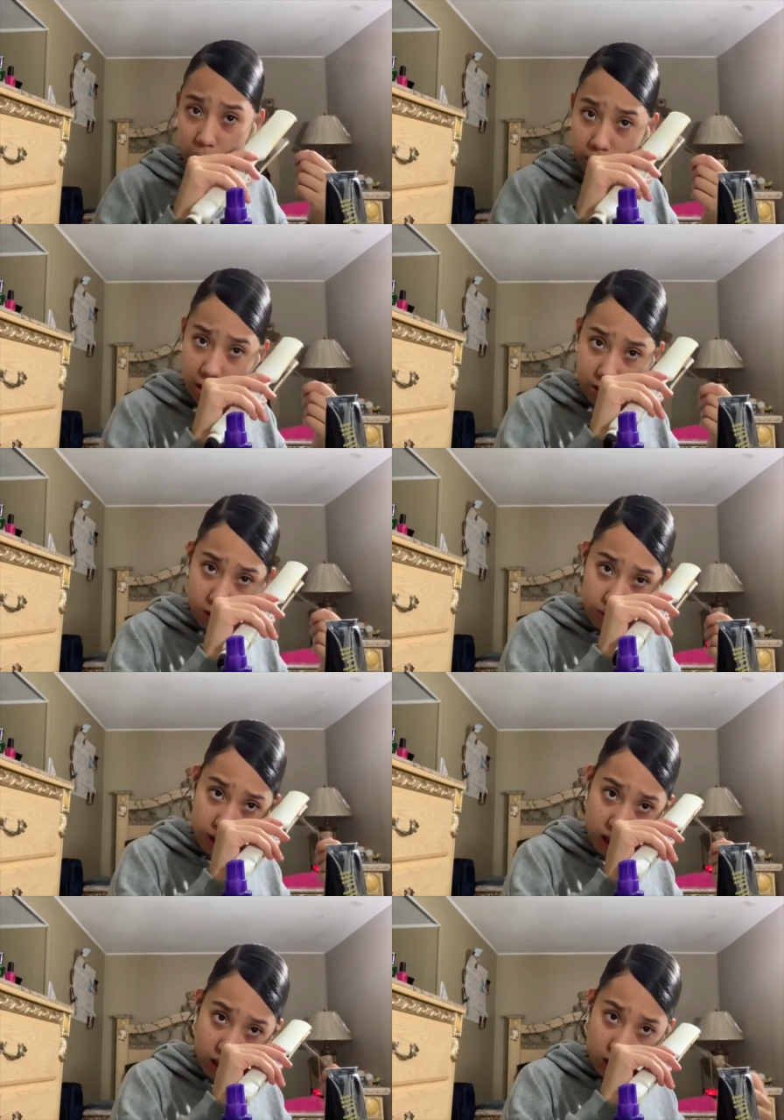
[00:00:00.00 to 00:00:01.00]
but not
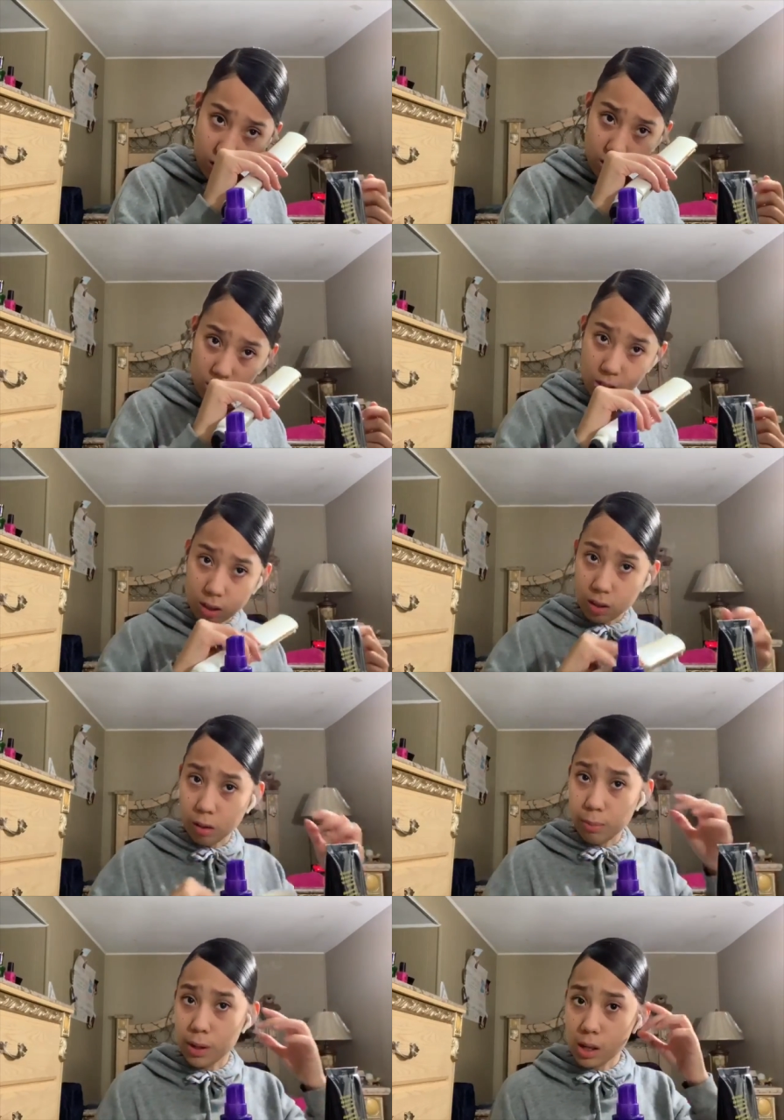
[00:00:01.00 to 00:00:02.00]
always, because it's just a little
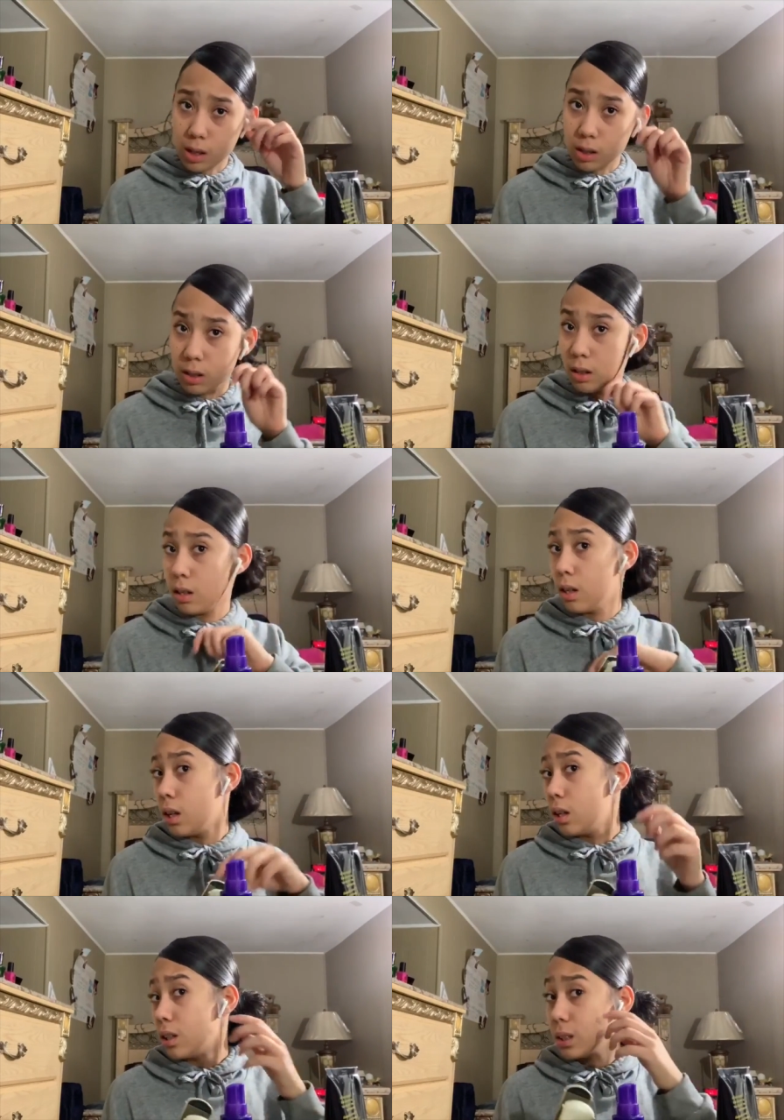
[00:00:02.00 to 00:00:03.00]
piece.
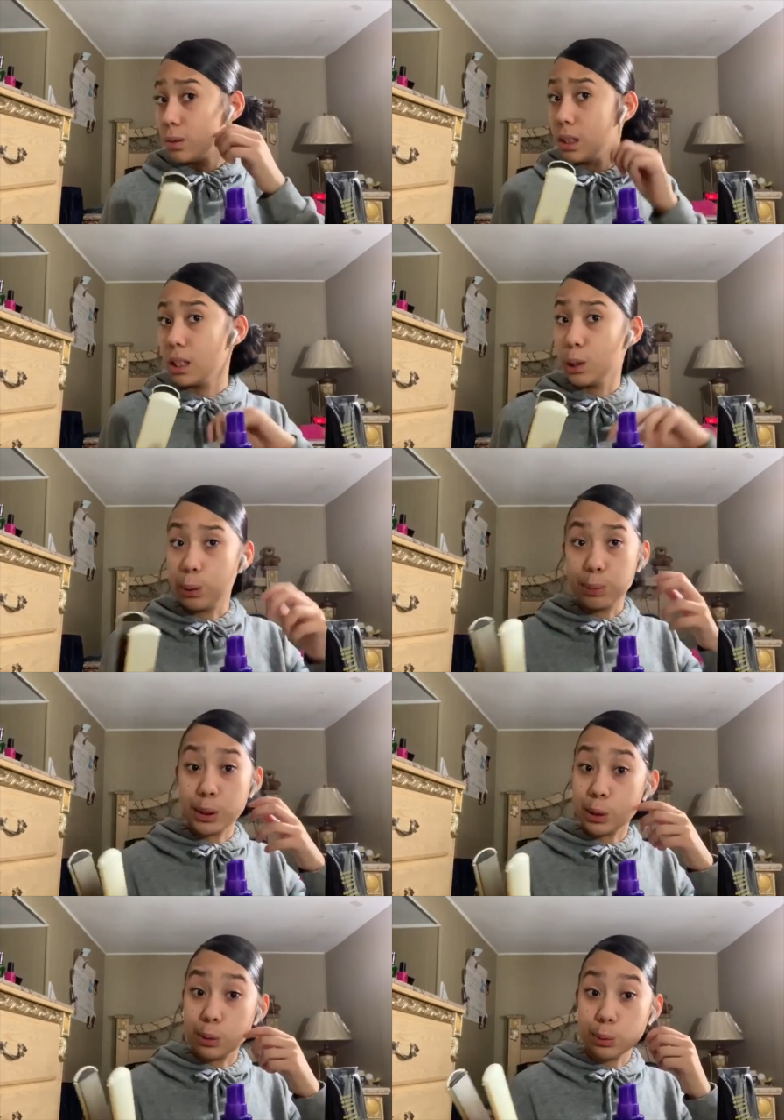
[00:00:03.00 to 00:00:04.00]
What is a little piece
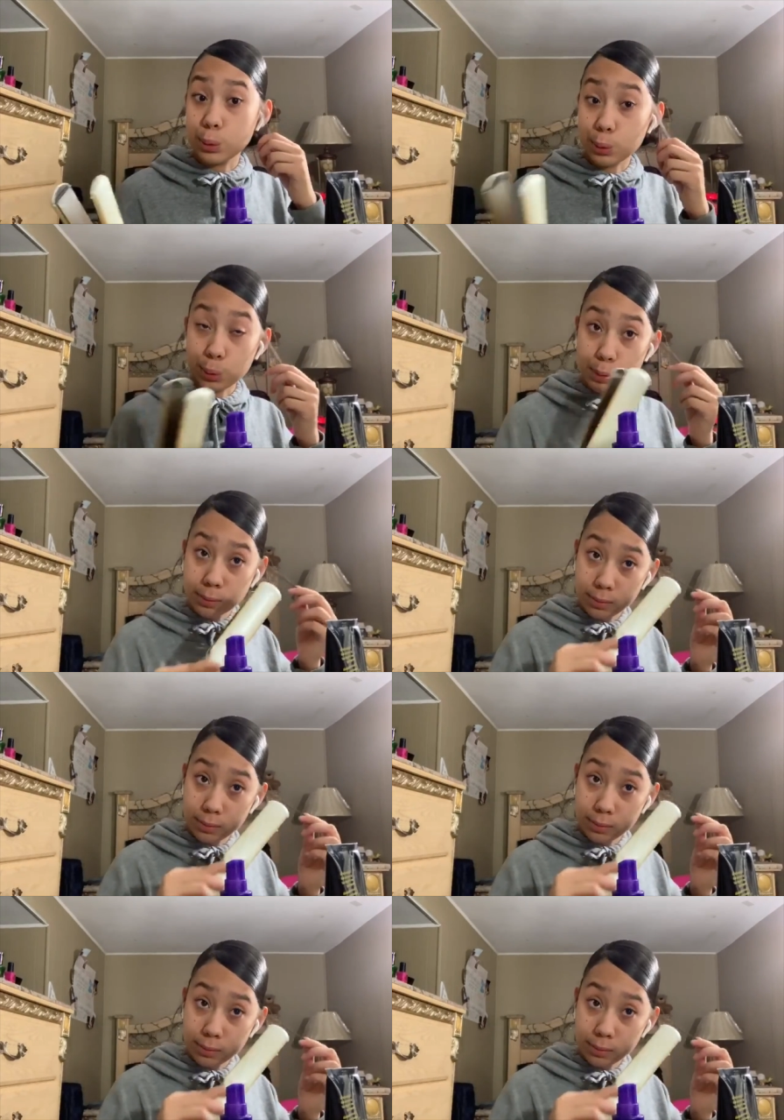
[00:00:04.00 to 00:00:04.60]
gonna do?